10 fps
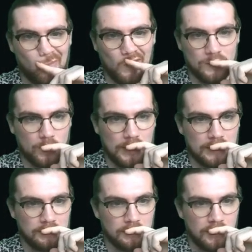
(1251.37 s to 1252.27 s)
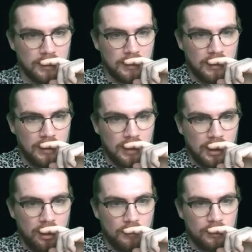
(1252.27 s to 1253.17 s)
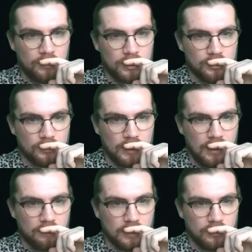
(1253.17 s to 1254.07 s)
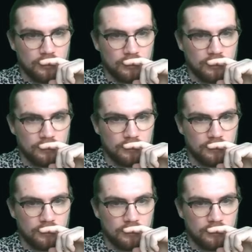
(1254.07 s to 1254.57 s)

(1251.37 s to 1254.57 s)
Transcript: as well. How many creatures do we have in total?